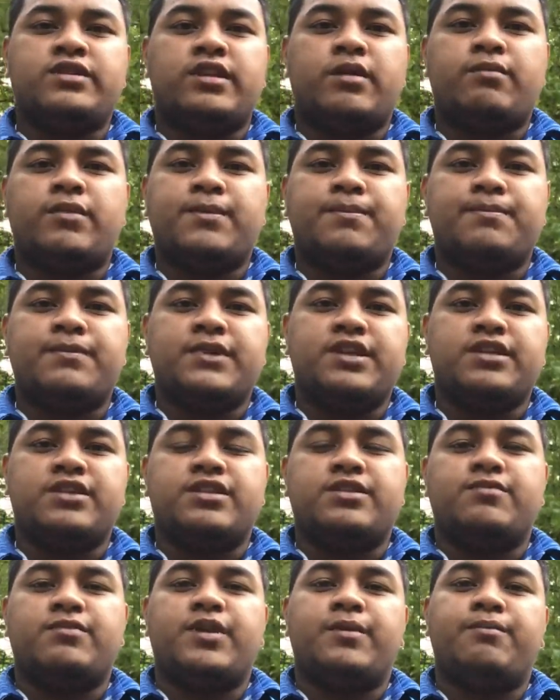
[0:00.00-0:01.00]
up each
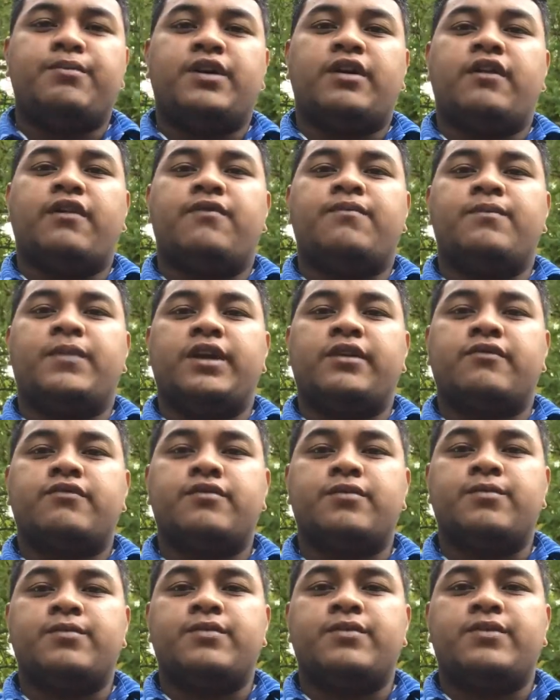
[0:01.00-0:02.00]
member of my
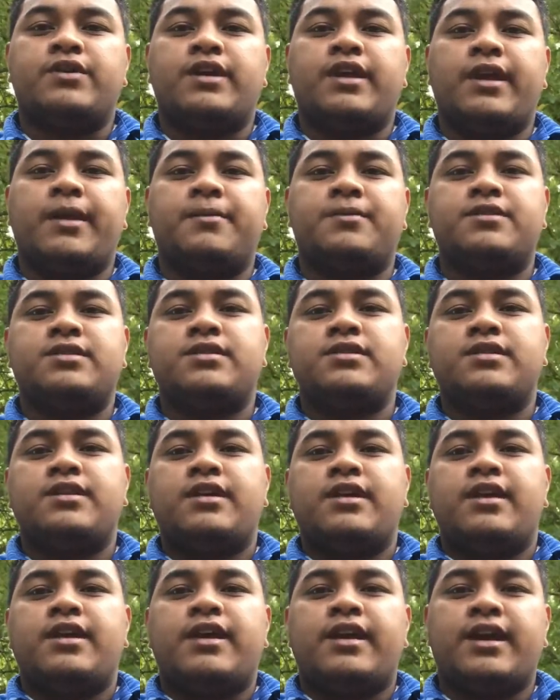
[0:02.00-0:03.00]
group
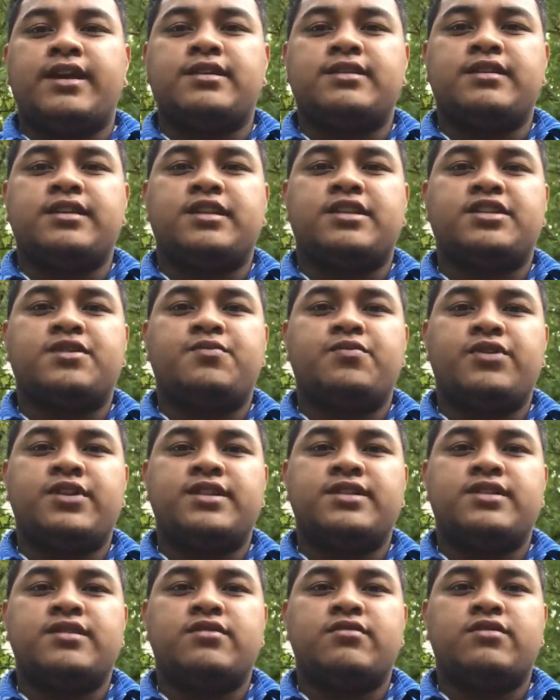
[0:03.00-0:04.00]
has expressed
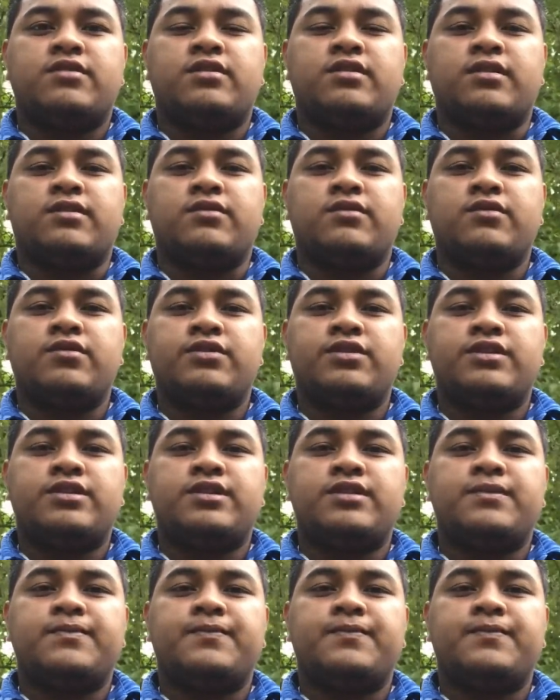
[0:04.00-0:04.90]
the thoughts